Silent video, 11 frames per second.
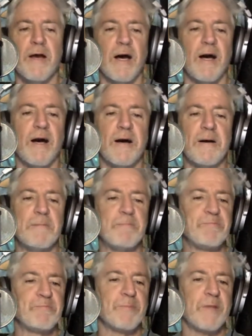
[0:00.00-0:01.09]
Um,
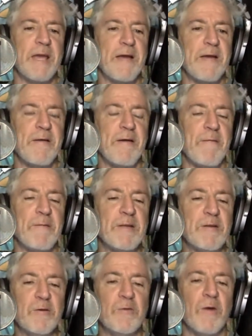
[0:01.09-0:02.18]
and we
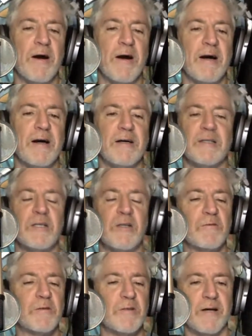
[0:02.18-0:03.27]
knew, uh, you
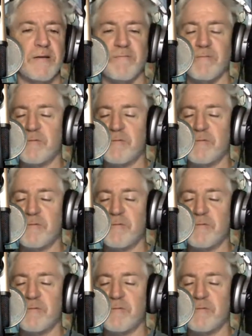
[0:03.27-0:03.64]
know, uh,